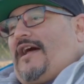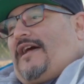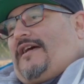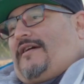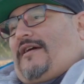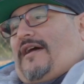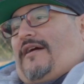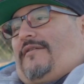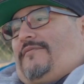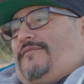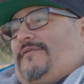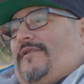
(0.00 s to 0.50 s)

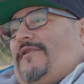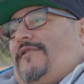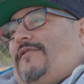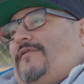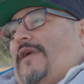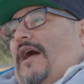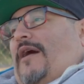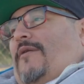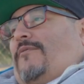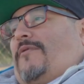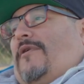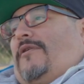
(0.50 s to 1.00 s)
I
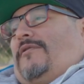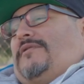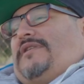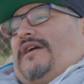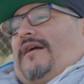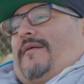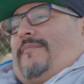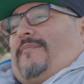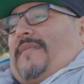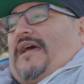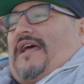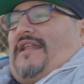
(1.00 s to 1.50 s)
rolled
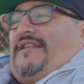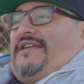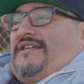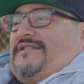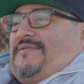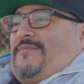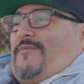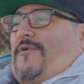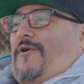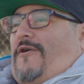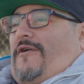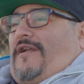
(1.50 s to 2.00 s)
up, man, this
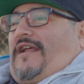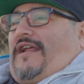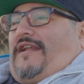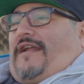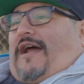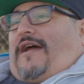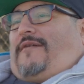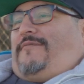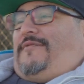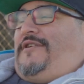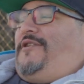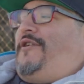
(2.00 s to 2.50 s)
morning.
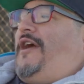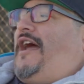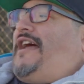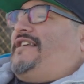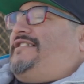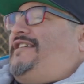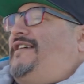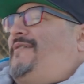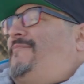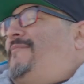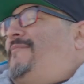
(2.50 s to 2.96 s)
You guys hit